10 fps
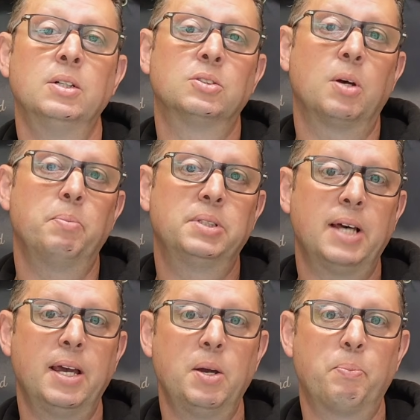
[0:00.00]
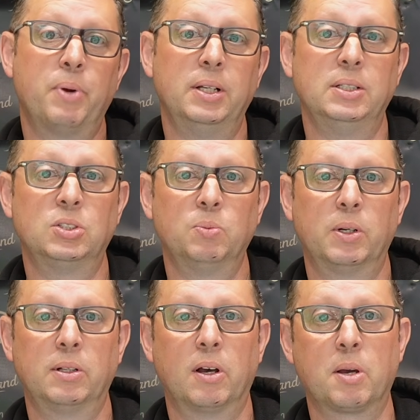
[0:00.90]
So potato bread is
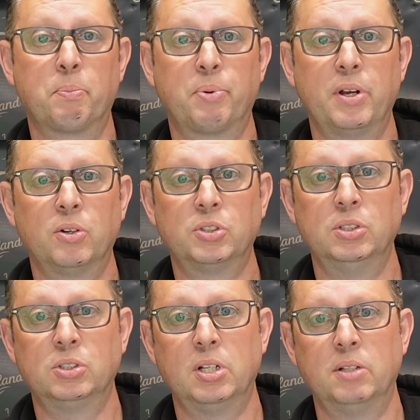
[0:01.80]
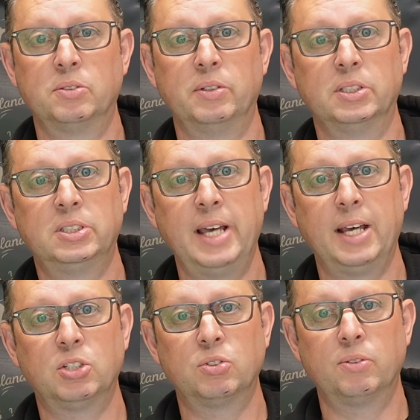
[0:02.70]
almost like a brioche in terms of its texture